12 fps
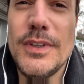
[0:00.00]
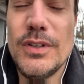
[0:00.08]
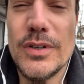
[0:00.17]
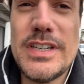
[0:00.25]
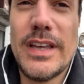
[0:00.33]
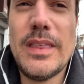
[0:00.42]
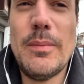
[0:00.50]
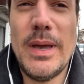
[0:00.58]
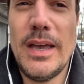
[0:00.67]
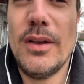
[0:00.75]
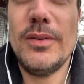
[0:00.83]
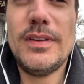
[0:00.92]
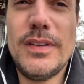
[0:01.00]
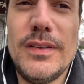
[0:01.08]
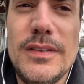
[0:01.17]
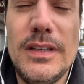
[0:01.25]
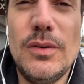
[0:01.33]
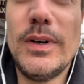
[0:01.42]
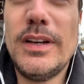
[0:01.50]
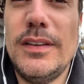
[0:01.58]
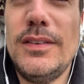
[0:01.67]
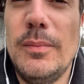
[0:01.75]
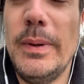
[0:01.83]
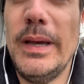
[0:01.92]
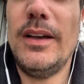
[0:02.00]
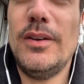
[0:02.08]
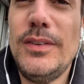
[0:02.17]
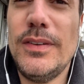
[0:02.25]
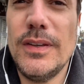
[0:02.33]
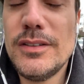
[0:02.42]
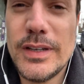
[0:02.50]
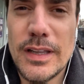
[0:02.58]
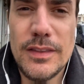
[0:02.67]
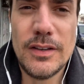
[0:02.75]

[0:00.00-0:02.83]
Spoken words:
you know, check them out, see what it's about, look at the